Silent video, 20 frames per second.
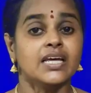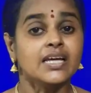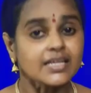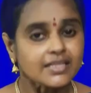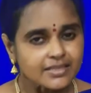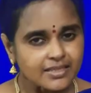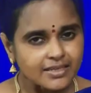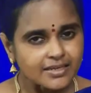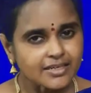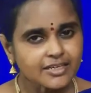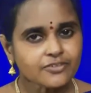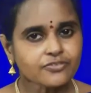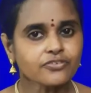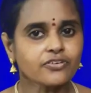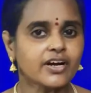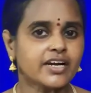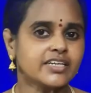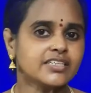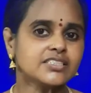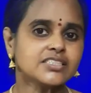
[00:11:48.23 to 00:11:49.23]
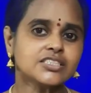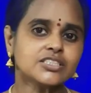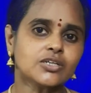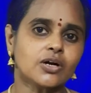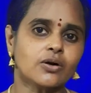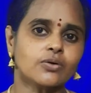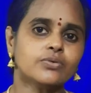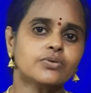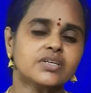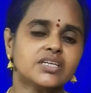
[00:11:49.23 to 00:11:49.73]
Then it finds it
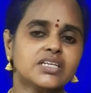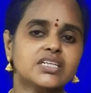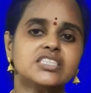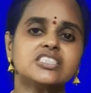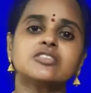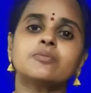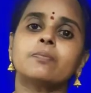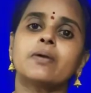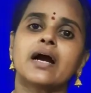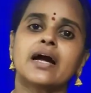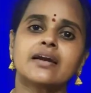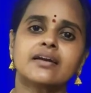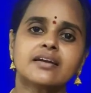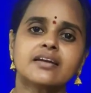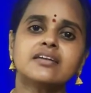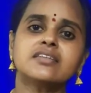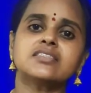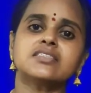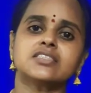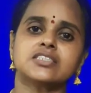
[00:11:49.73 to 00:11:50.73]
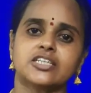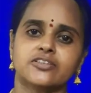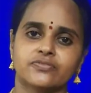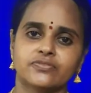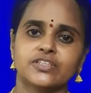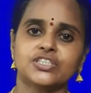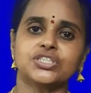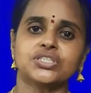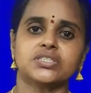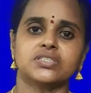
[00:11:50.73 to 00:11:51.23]
out in its patterns
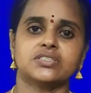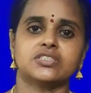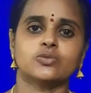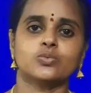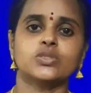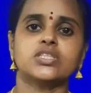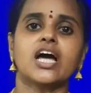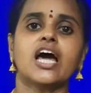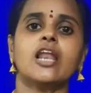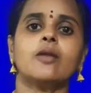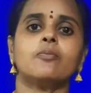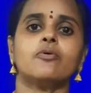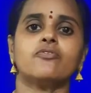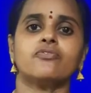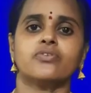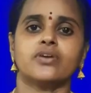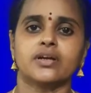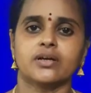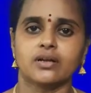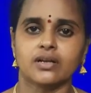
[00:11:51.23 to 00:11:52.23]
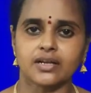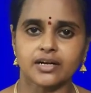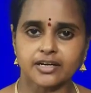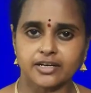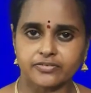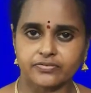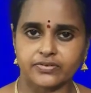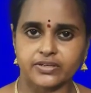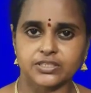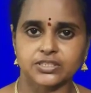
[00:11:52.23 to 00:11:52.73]
definitions with the help of regular
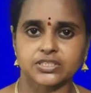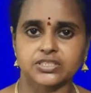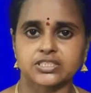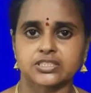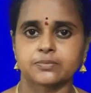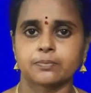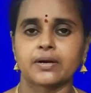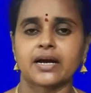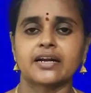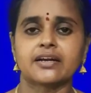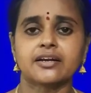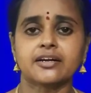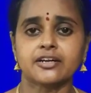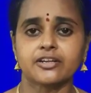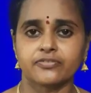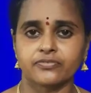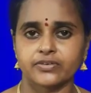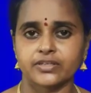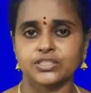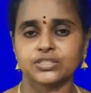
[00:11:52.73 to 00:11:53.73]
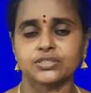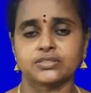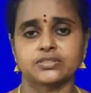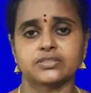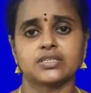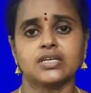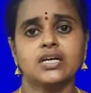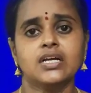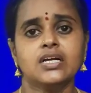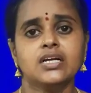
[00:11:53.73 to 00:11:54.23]
definitions, pattern definitions.
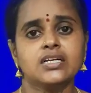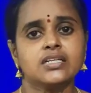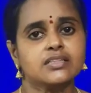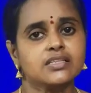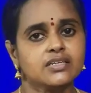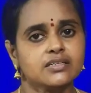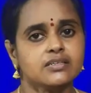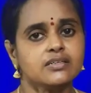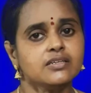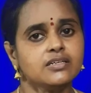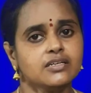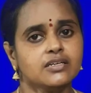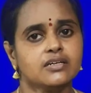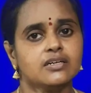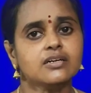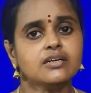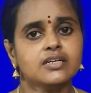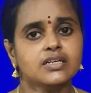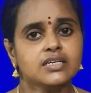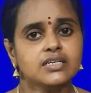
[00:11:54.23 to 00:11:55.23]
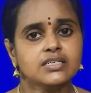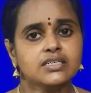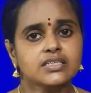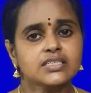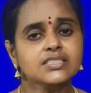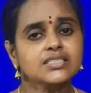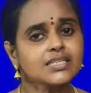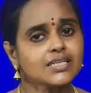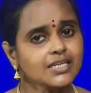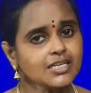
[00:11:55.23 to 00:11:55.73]
Then here,
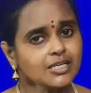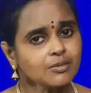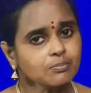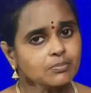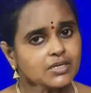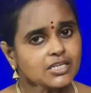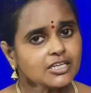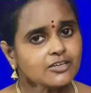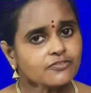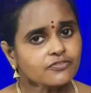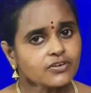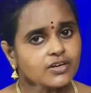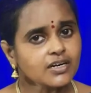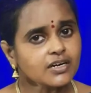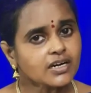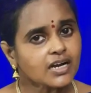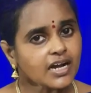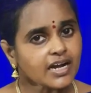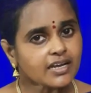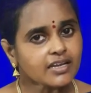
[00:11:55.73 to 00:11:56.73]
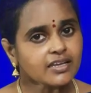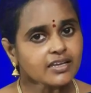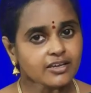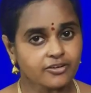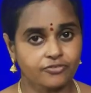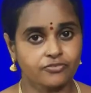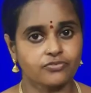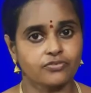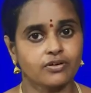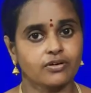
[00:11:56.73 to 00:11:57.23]
is there any meaning for IF
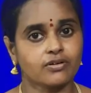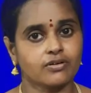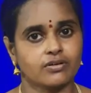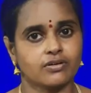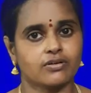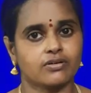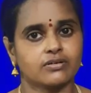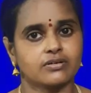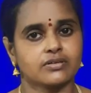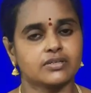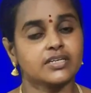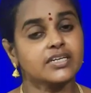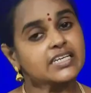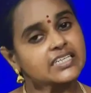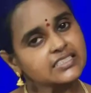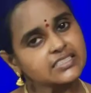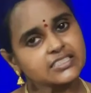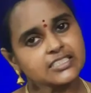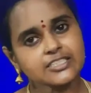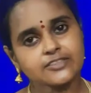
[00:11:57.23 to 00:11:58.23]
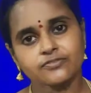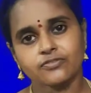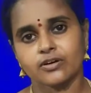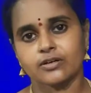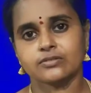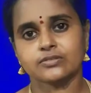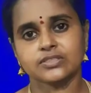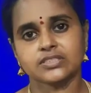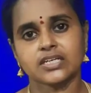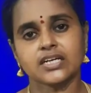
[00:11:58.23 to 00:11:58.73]
or not? Yes, it
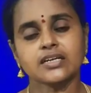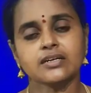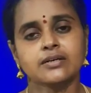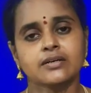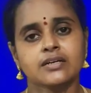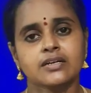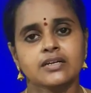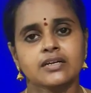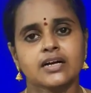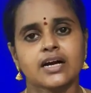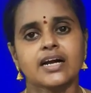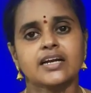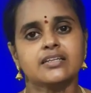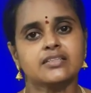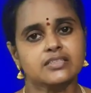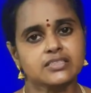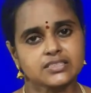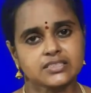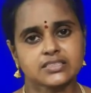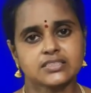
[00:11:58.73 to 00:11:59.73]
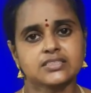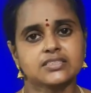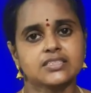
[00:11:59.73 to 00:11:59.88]
found that, and this is